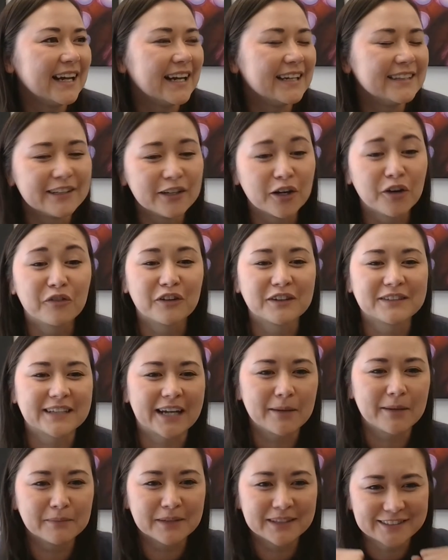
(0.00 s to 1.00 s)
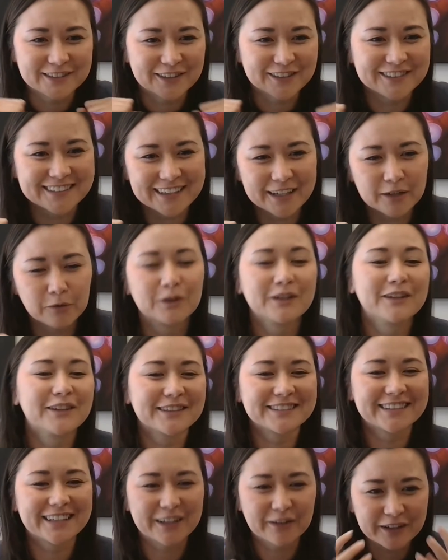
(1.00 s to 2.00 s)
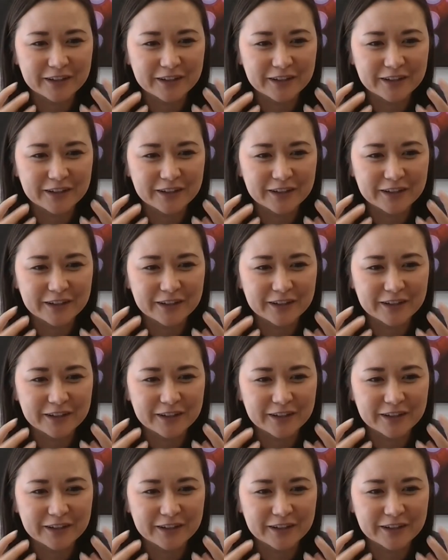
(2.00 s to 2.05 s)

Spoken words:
And then over time, they start to get what looks like